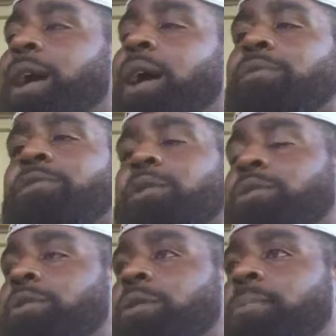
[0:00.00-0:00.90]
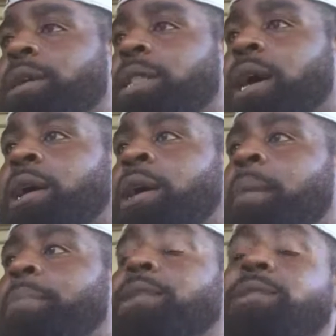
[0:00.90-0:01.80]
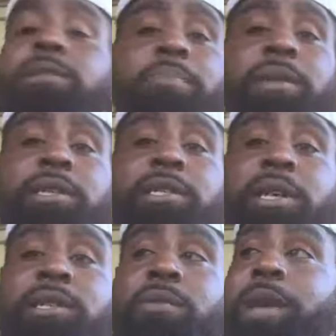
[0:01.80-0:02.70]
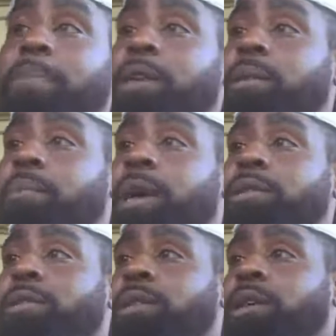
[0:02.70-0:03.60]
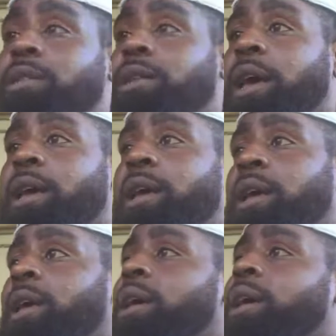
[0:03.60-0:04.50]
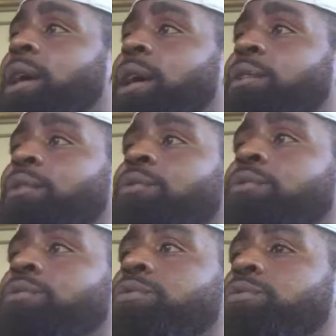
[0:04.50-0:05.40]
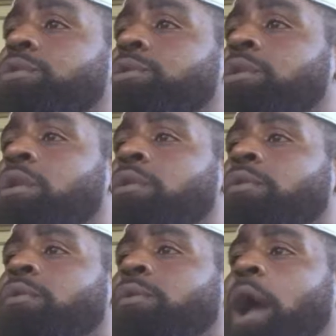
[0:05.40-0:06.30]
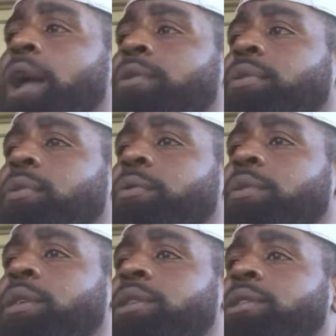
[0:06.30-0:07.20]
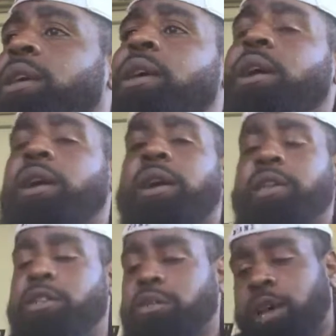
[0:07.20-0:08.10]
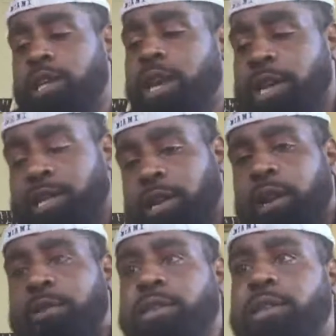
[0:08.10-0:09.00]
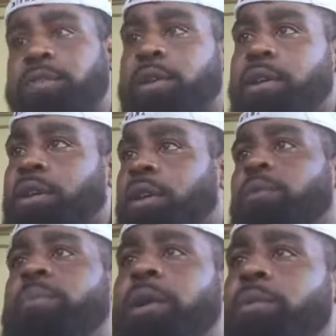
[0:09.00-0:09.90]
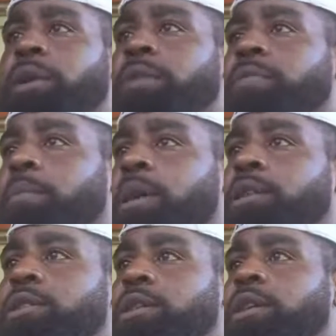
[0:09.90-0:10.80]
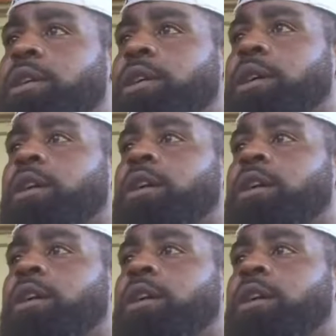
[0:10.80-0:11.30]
I wish I would have took a money line, but I took the +6 when they played the Blazers the other day and cruised right through this. This Utah Jazz team, though, it's different. Playing with a different monster here.